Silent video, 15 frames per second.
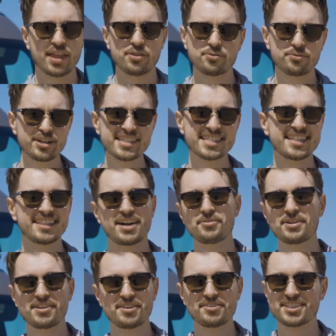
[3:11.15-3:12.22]
And the reason that
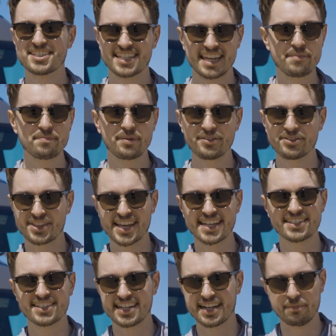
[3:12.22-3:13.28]
we didn't skimp on
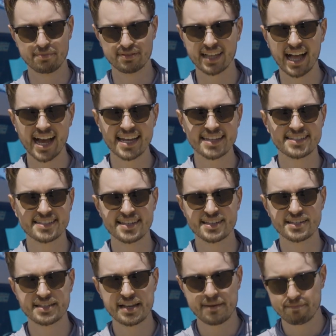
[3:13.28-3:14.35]
things like
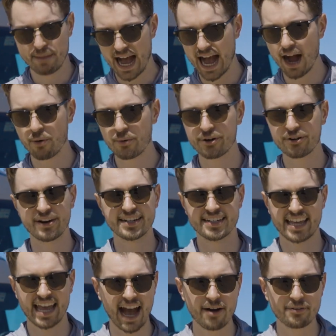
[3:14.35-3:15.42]
appliances, power, and
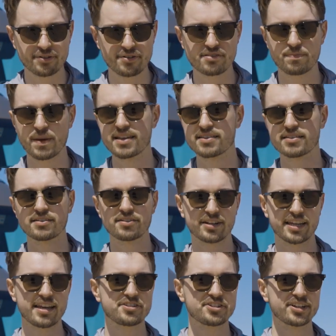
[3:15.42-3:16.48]
counter space in your
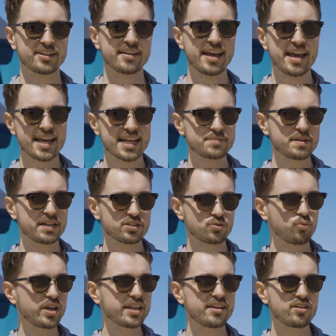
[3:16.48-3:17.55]
kitchen is because
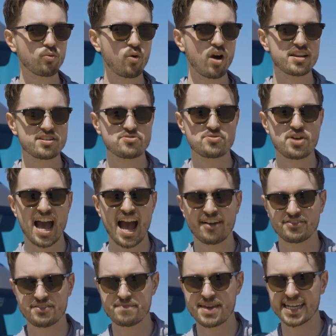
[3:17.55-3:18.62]
we didn't want you to have
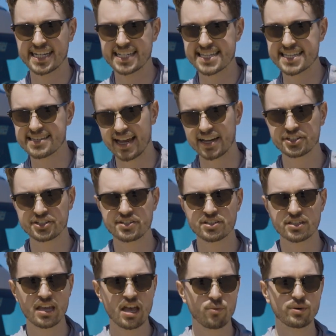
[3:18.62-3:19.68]
to make
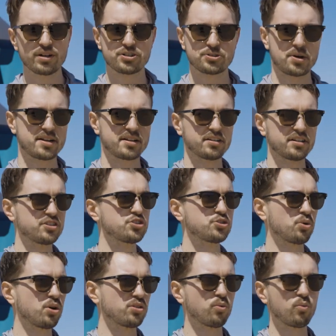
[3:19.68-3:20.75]
concessions when you're trying to
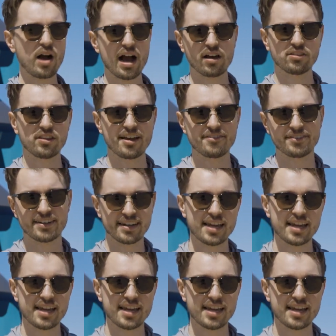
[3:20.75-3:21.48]
enjoy the wildlife and